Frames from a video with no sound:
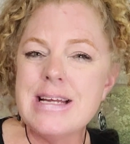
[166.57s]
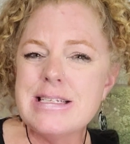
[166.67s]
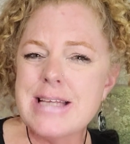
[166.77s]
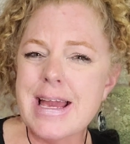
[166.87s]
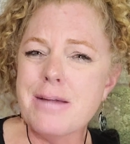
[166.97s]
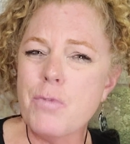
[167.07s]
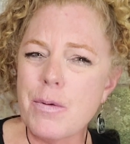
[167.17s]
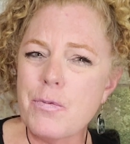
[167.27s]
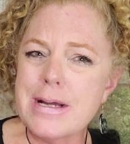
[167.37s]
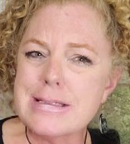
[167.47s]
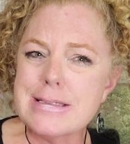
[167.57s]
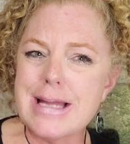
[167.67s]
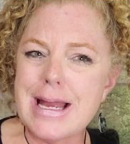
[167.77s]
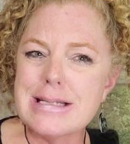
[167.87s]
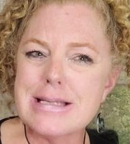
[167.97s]
Take what
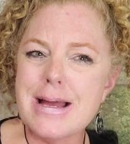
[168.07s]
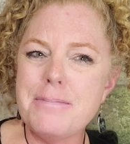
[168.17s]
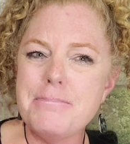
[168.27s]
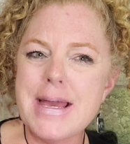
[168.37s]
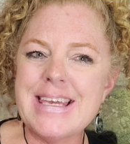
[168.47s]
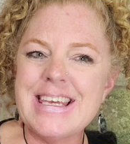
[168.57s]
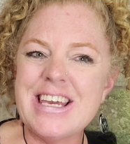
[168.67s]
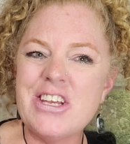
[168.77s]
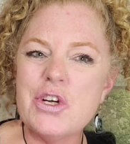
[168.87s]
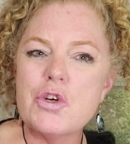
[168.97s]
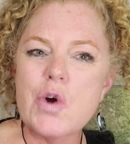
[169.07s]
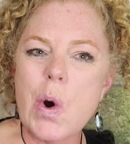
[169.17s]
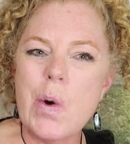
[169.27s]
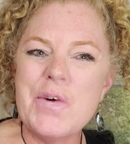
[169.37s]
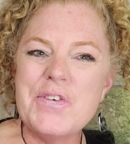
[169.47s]
resonates and make it your
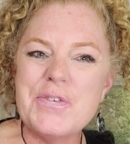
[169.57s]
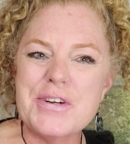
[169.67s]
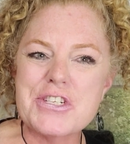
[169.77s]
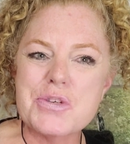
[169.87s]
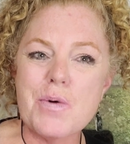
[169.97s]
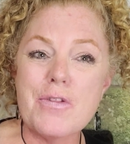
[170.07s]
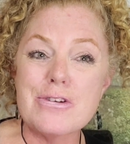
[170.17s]
own ritual.